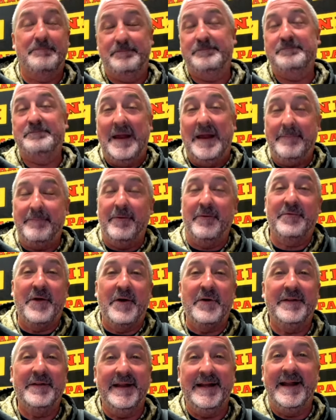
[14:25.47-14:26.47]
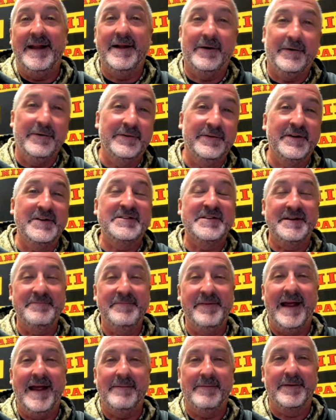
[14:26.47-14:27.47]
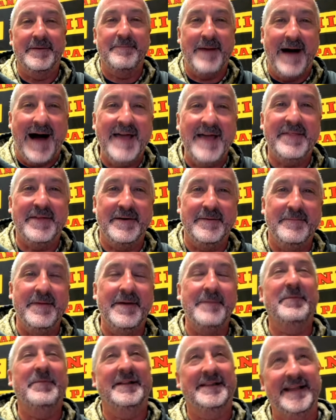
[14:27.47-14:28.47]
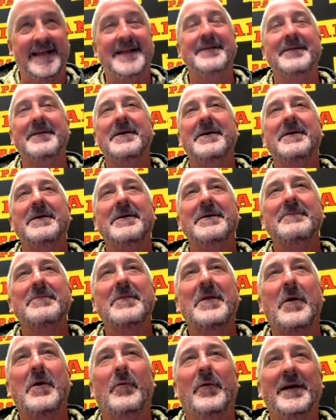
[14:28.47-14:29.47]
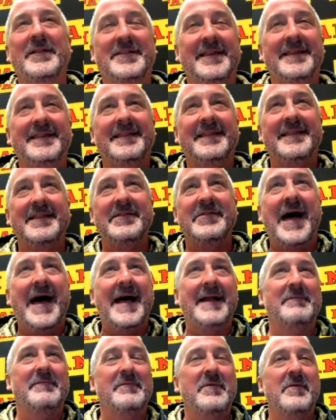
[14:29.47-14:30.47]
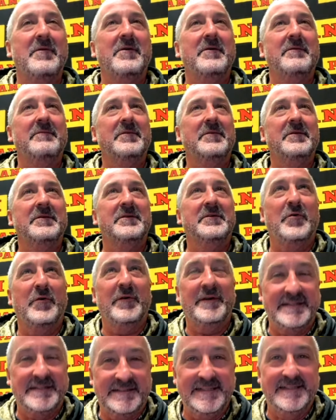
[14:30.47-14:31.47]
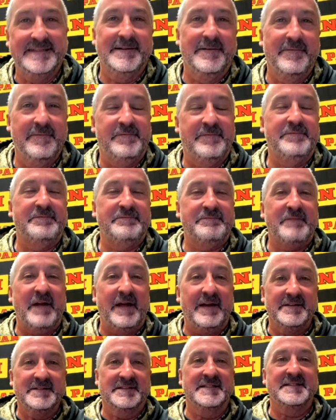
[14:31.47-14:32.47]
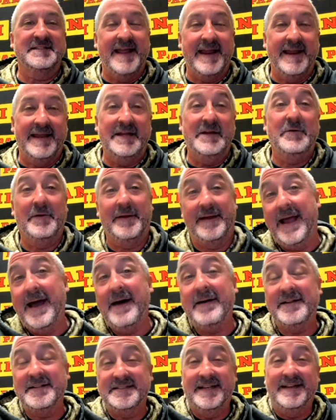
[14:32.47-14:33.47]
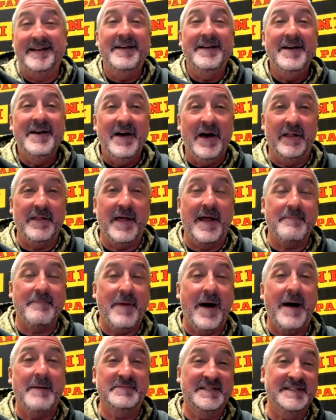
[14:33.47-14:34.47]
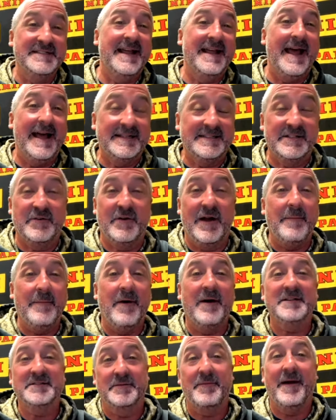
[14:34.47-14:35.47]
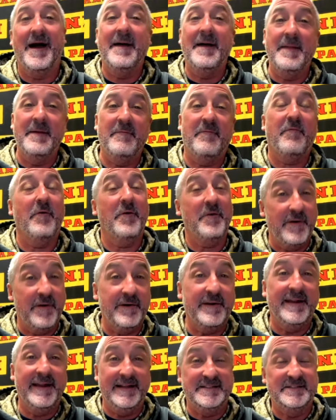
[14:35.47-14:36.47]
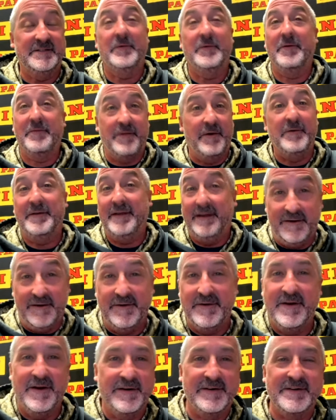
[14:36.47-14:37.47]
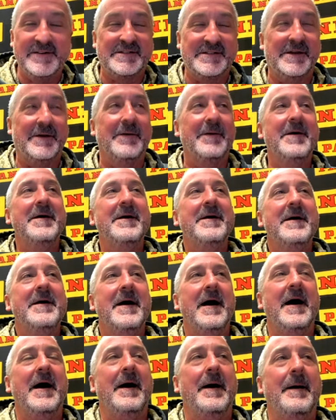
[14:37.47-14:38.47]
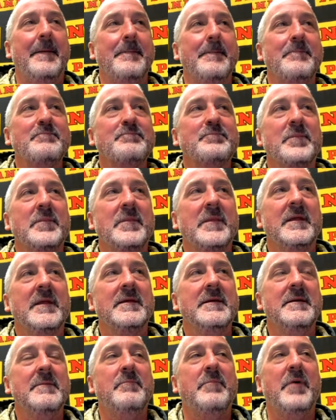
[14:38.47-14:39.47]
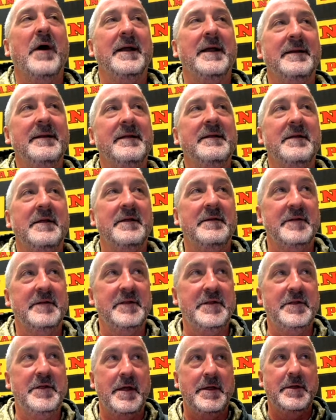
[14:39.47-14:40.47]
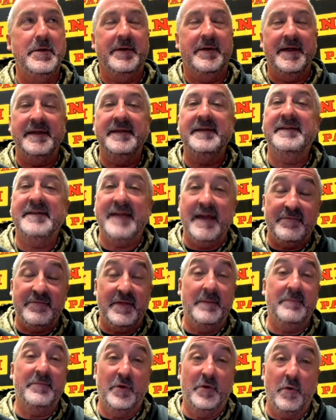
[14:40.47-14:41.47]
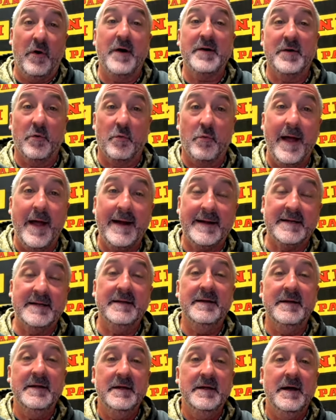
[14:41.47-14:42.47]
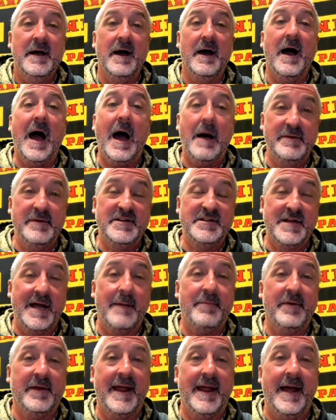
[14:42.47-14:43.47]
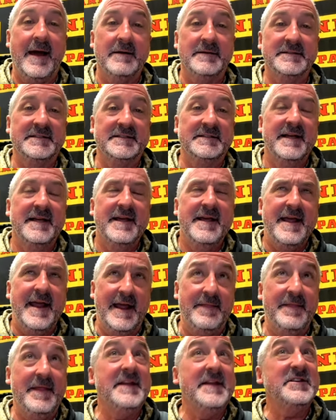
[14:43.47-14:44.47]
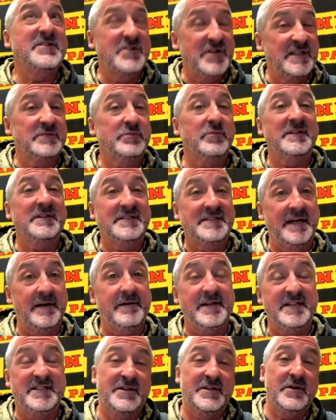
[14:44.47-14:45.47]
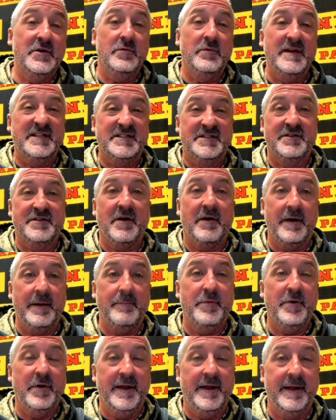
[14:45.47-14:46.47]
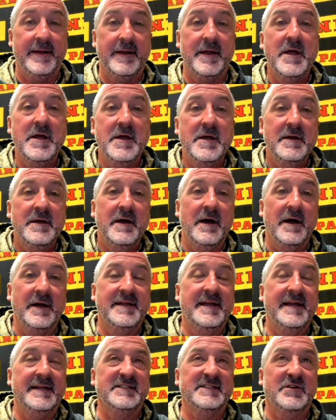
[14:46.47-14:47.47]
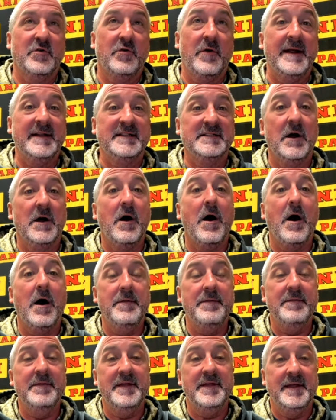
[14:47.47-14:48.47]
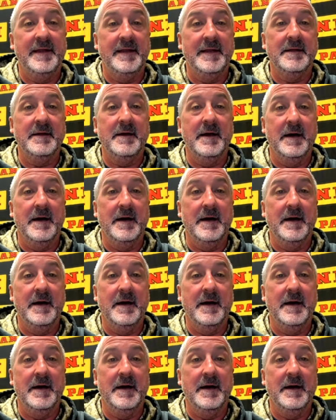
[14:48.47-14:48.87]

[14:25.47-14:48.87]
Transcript: people 13 and older shouldn't be able to buy them. But then what that criticism fails to take into account is that a lot of moms and dads and grandmas are buying them for their kids who are 13 or younger. So, but you can get them through our direct hobby shop accounts. And then just with Series 2, we started putting kids crates on the